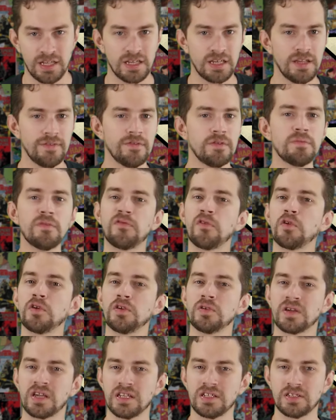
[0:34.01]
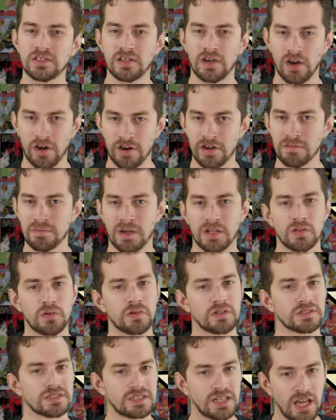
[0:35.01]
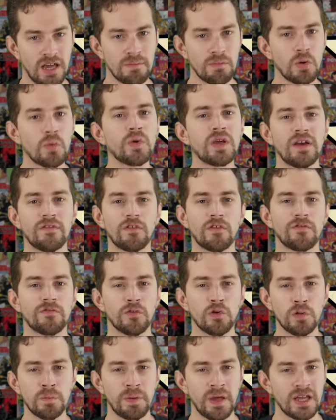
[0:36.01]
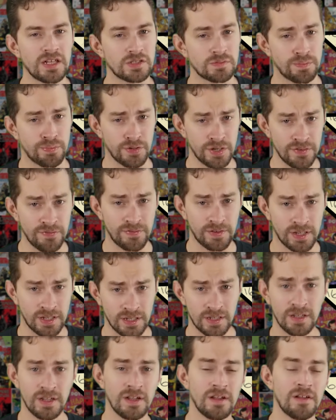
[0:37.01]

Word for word: and even before you get to the art by Laurence Campbell, we have a full-page briefing.